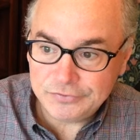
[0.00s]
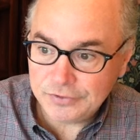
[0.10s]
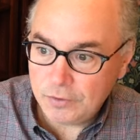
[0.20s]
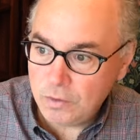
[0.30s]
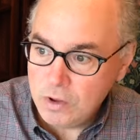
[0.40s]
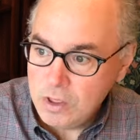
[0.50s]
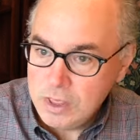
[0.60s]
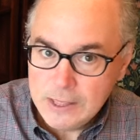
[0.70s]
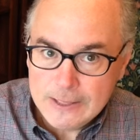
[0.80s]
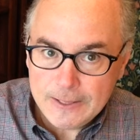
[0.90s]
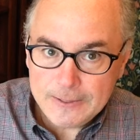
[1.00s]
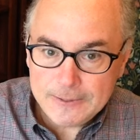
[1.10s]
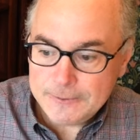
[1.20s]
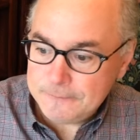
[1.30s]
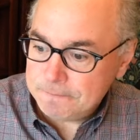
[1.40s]
So
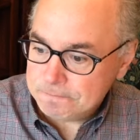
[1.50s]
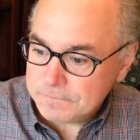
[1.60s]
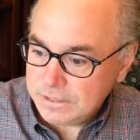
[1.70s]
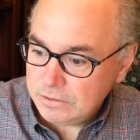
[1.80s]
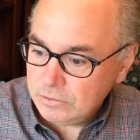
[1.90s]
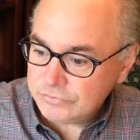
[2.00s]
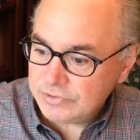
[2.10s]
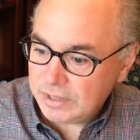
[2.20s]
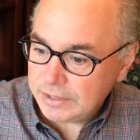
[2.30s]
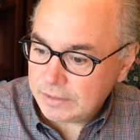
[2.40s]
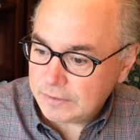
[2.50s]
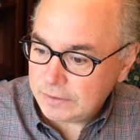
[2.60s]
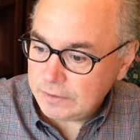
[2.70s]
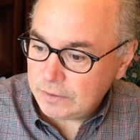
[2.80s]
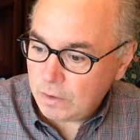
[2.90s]
um, it looks like
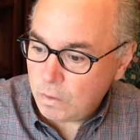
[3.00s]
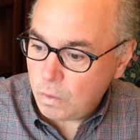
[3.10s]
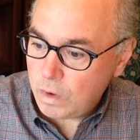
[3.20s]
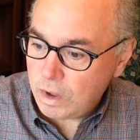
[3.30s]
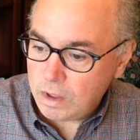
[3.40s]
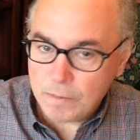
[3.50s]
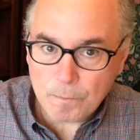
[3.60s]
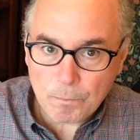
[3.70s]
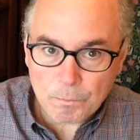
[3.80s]
you know uh,